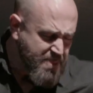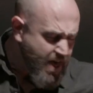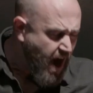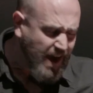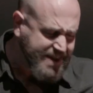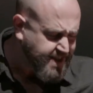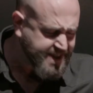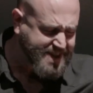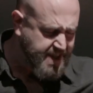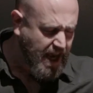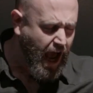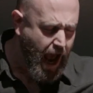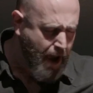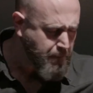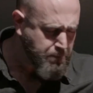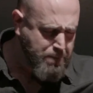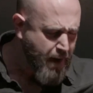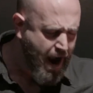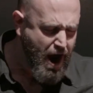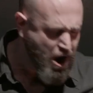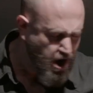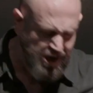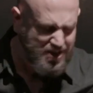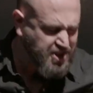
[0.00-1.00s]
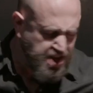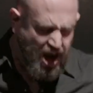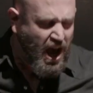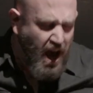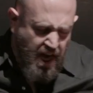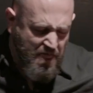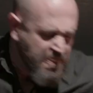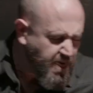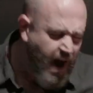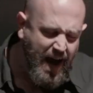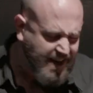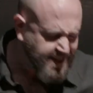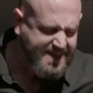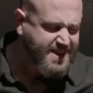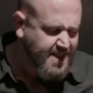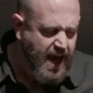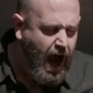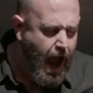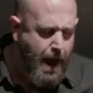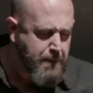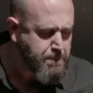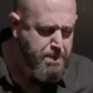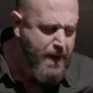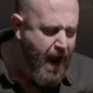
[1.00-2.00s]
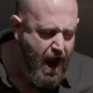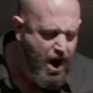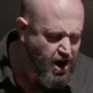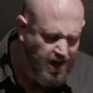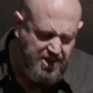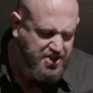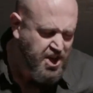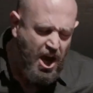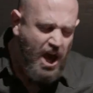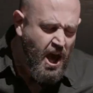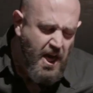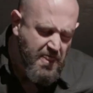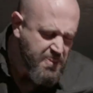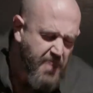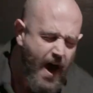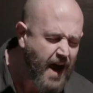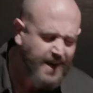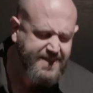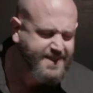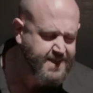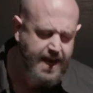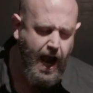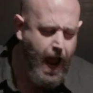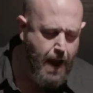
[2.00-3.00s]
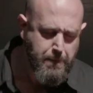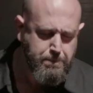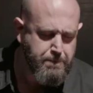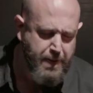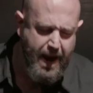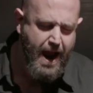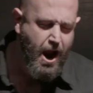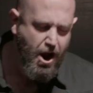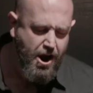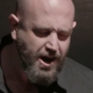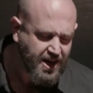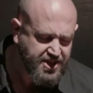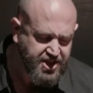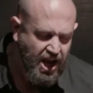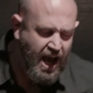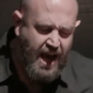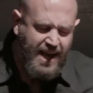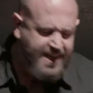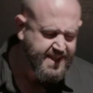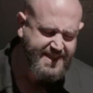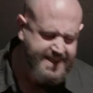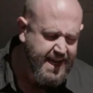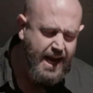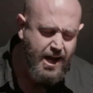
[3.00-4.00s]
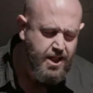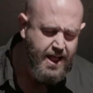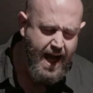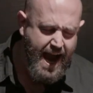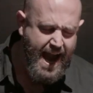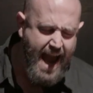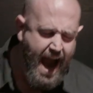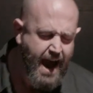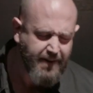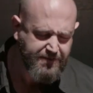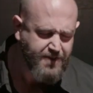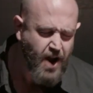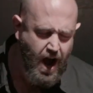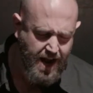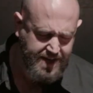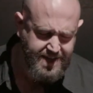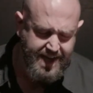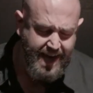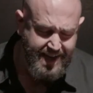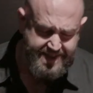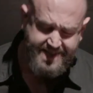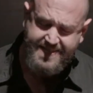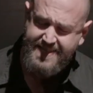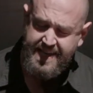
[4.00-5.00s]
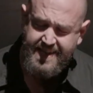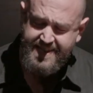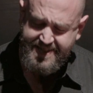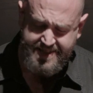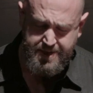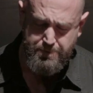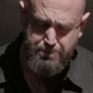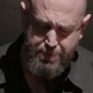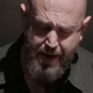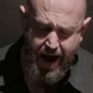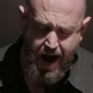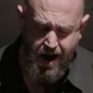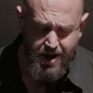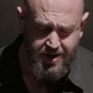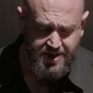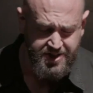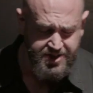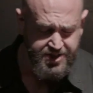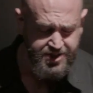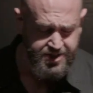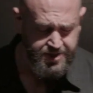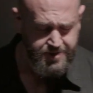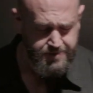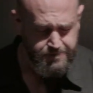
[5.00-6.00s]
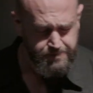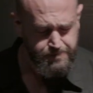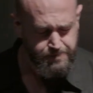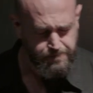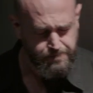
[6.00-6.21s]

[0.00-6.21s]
thus I perish, thus I perish, thus I perish, still I have not yet ceased to perish.